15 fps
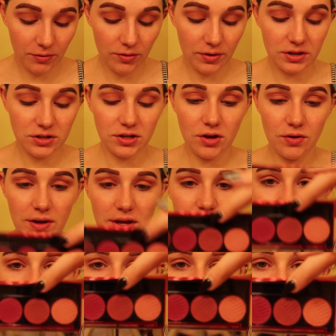going to go in
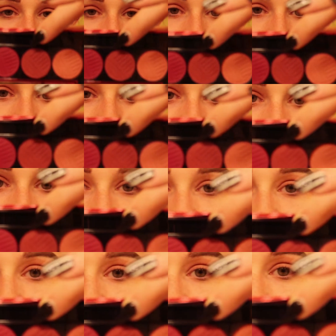with the next color, which
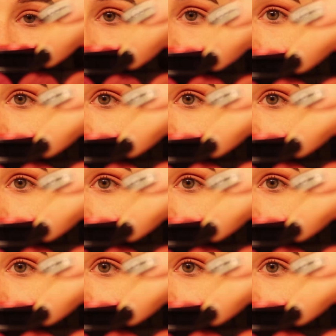is called